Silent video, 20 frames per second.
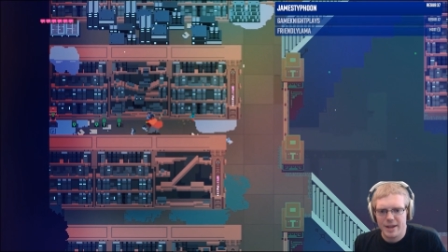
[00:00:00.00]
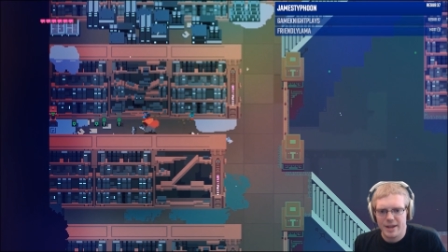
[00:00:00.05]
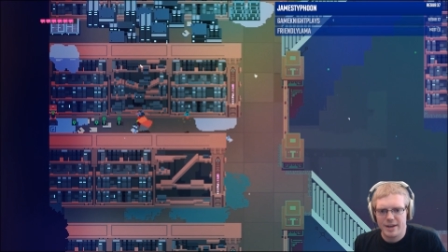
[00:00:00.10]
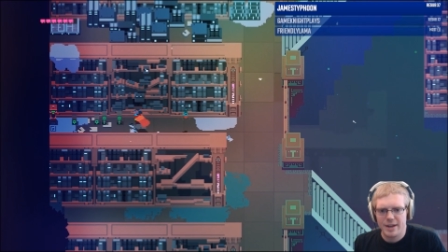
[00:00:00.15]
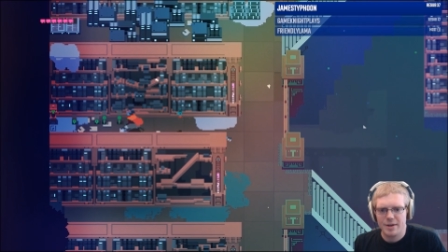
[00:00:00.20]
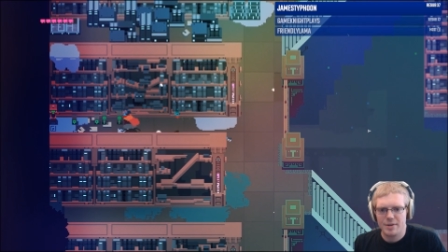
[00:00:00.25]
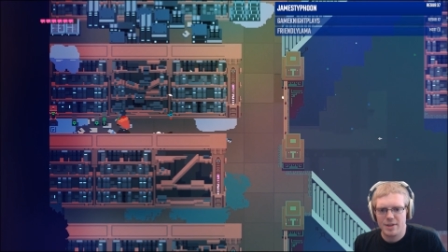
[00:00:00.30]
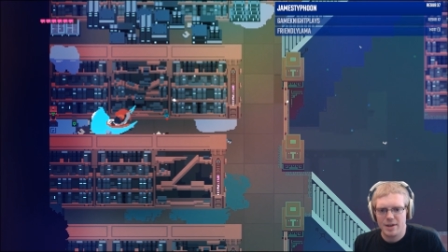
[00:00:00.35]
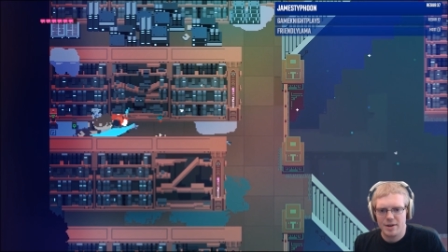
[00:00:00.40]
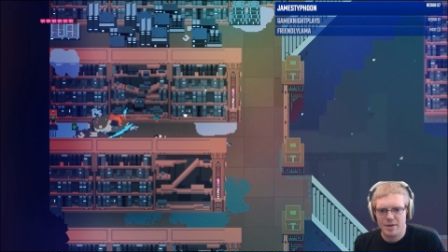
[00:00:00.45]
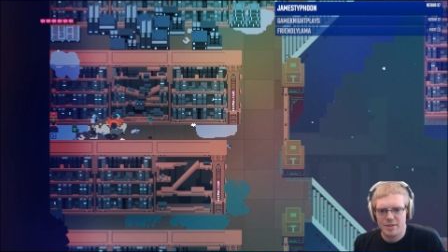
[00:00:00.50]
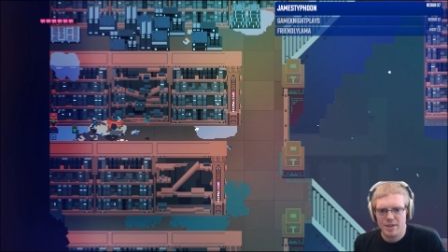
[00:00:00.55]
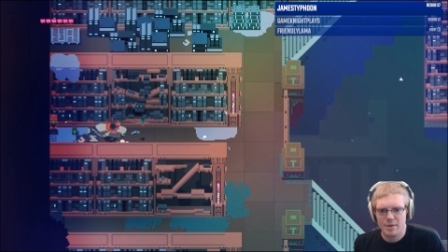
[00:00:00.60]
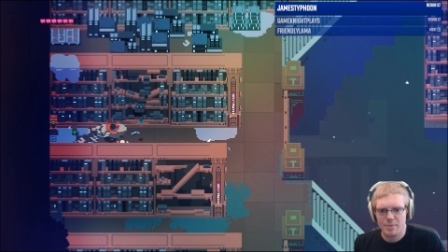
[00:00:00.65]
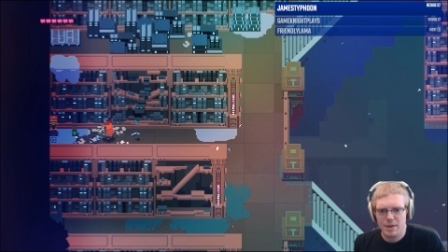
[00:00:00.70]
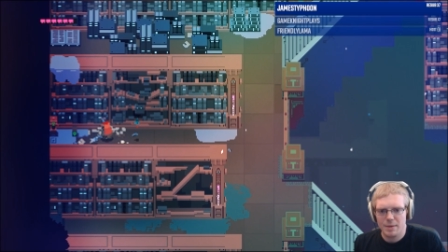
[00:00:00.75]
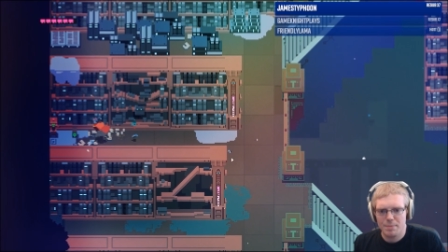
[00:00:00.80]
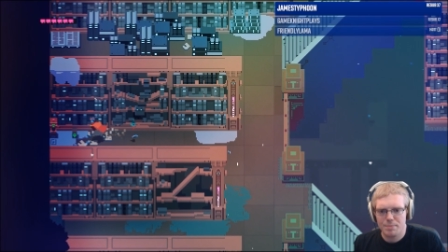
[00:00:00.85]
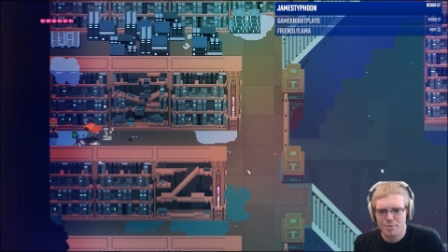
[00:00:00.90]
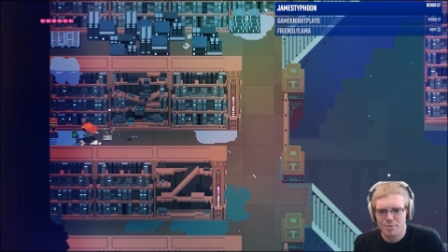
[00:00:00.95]
down there that
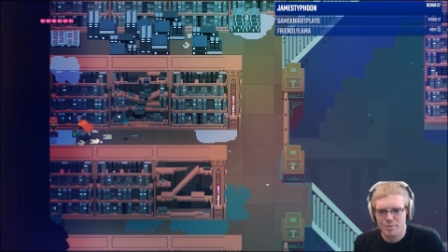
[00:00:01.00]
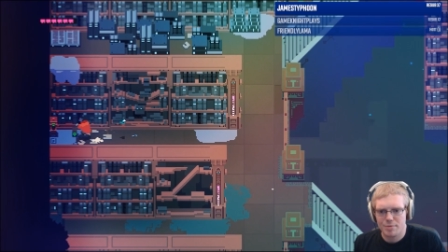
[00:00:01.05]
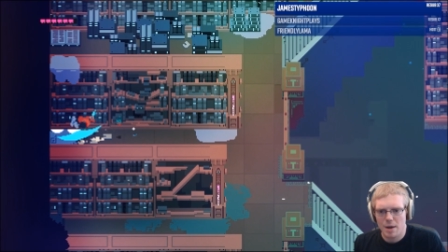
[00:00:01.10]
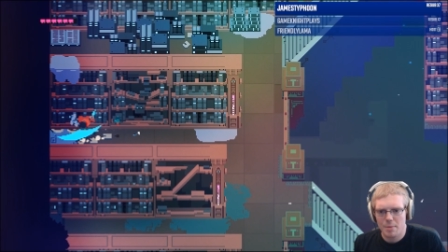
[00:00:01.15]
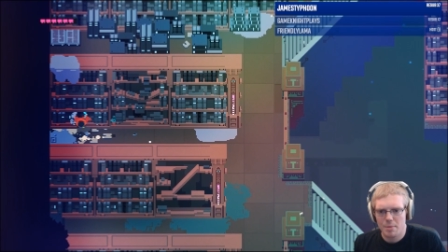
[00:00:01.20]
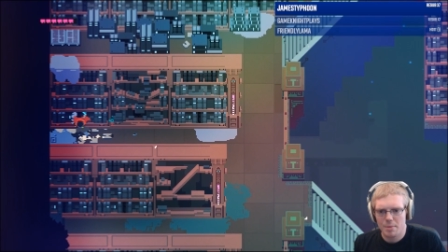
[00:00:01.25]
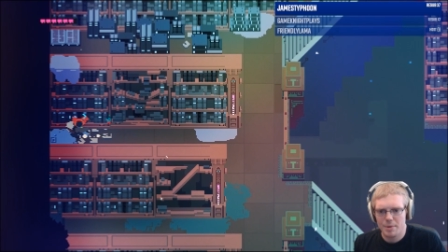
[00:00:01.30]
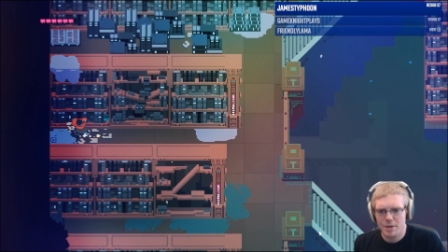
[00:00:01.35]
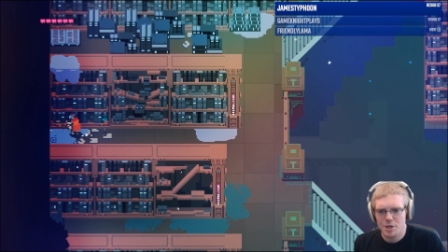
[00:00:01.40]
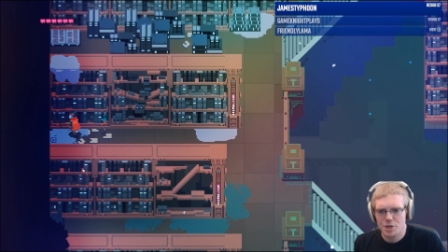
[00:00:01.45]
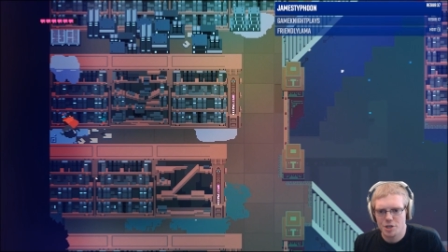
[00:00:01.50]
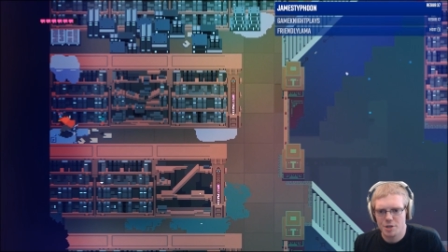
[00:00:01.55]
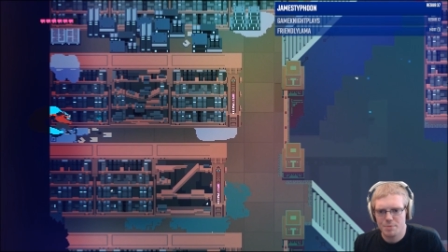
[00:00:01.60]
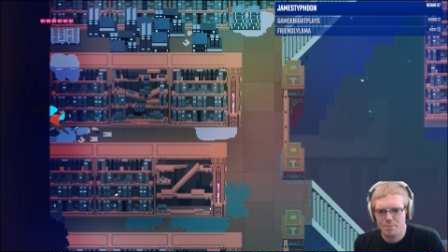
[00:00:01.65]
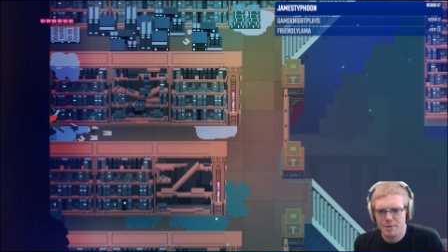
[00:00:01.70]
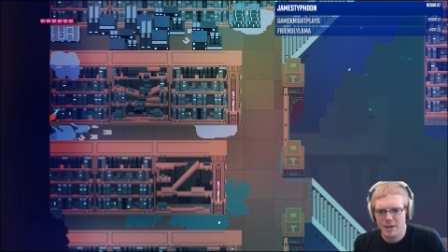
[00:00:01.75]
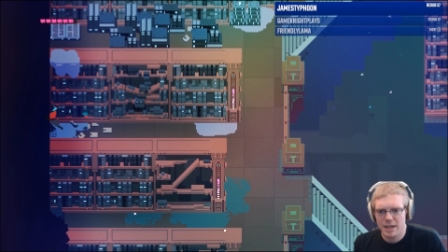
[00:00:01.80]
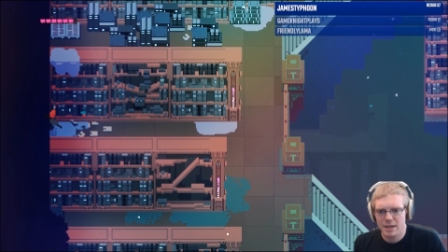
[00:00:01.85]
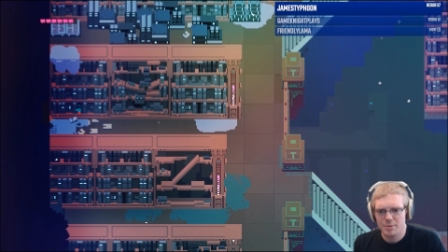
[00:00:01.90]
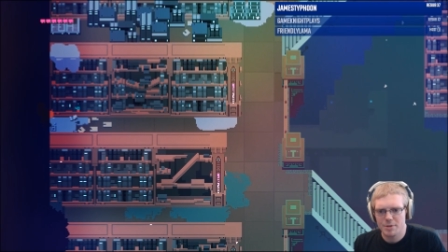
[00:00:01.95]
we probably should
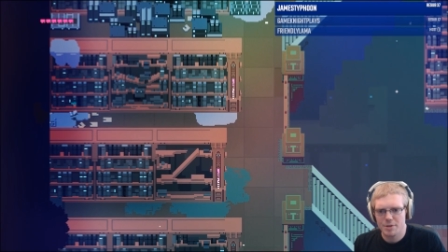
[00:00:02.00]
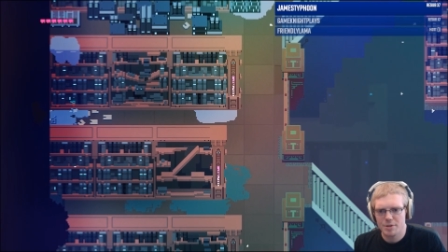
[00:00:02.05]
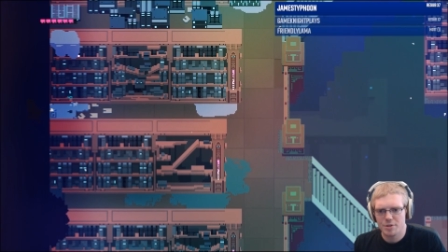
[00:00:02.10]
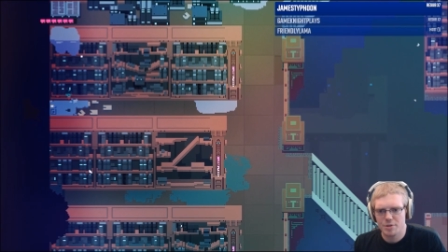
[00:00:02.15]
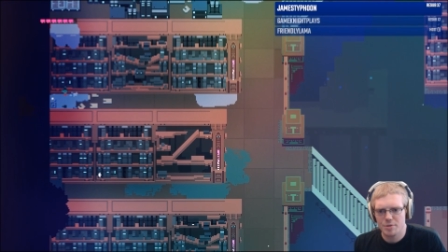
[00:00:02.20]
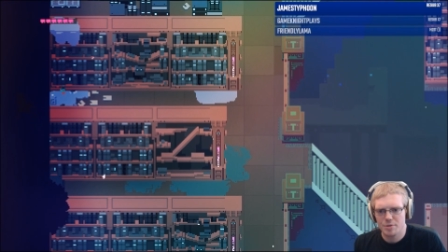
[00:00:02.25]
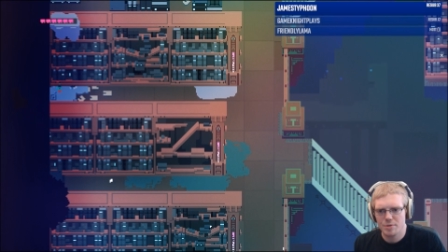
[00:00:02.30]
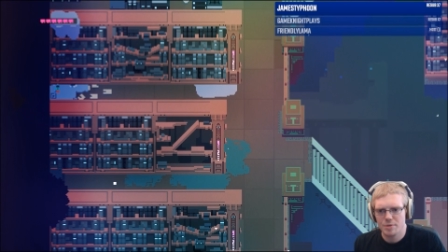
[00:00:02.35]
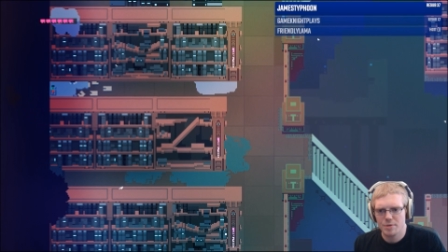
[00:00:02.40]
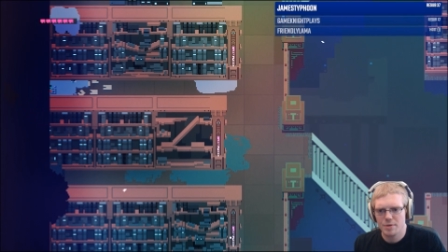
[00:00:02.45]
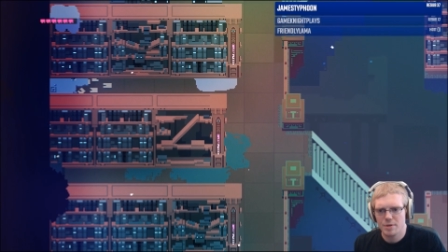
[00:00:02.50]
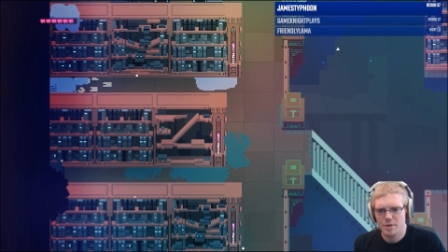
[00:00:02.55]
be able to